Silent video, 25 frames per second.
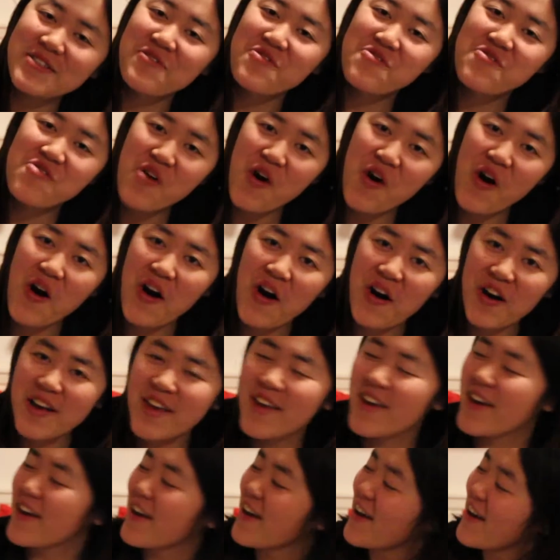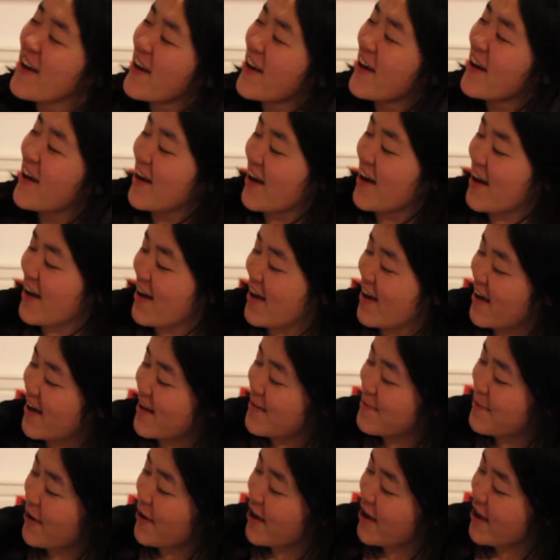Frog, uh,
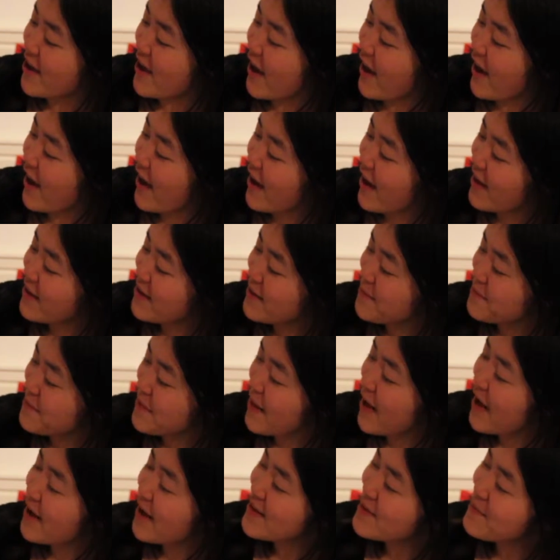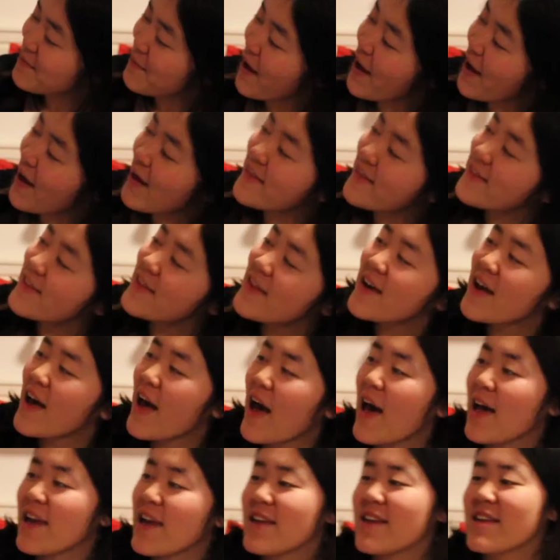by Anna Bankman.
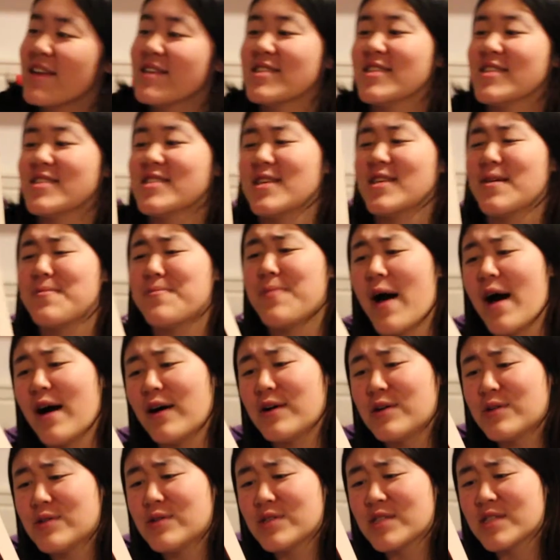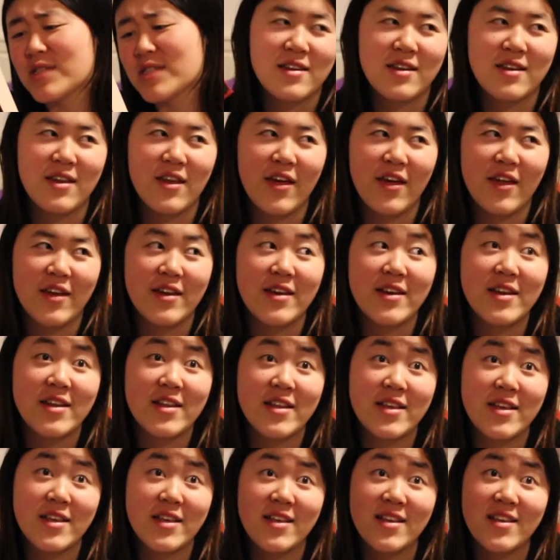And this is about the
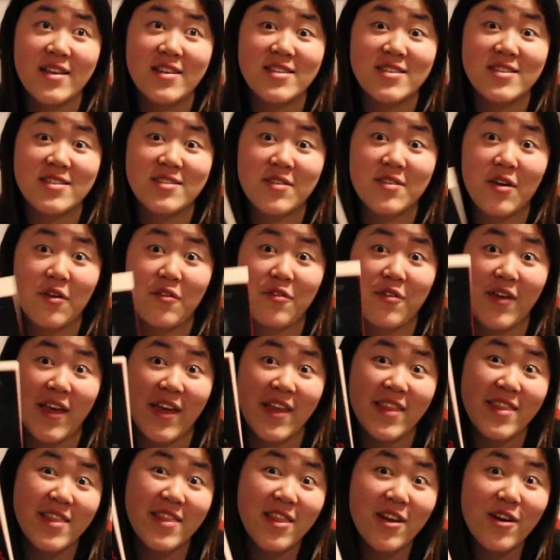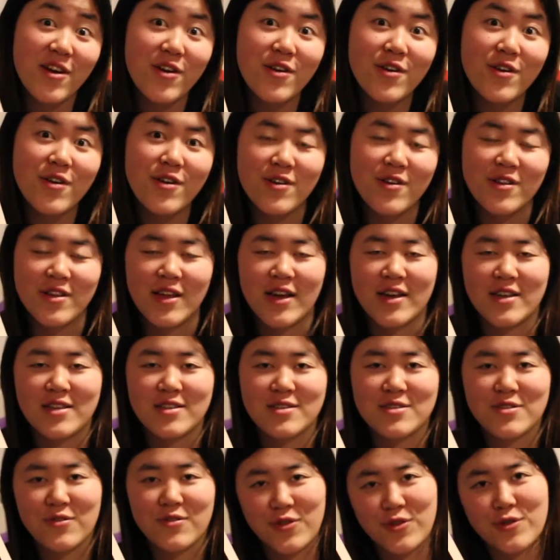niece of Hitler, like,
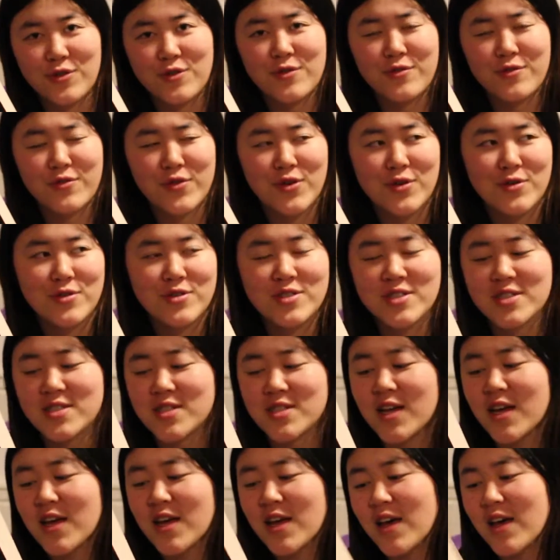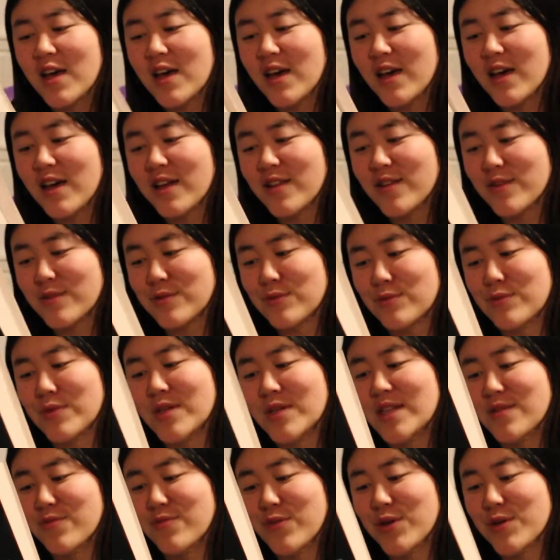so for, of course, uh, not a
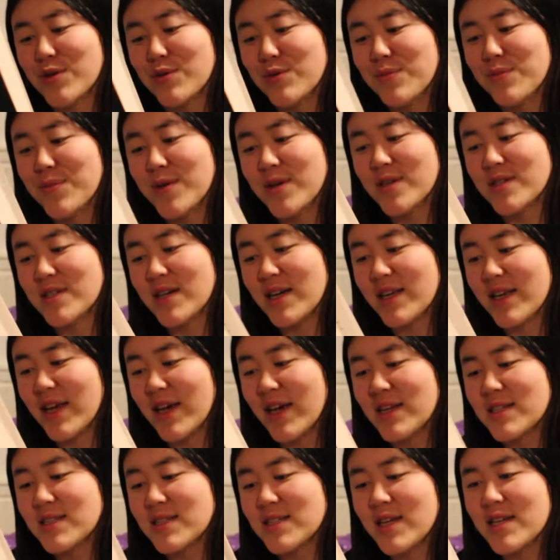real one, but I guess.